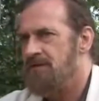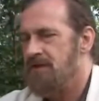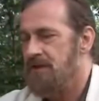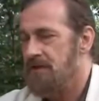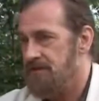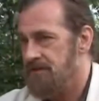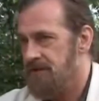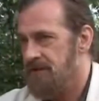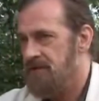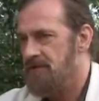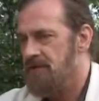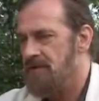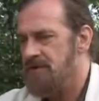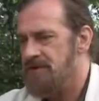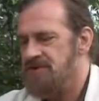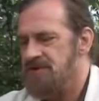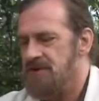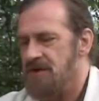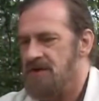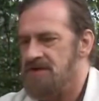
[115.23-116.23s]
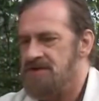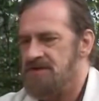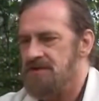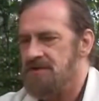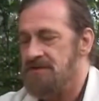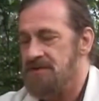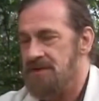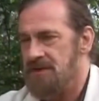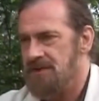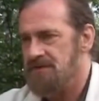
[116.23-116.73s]
for the rock stars
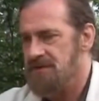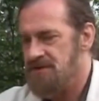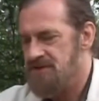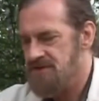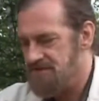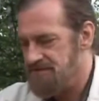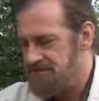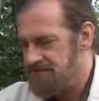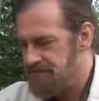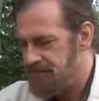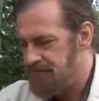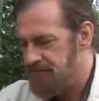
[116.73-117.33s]
on television.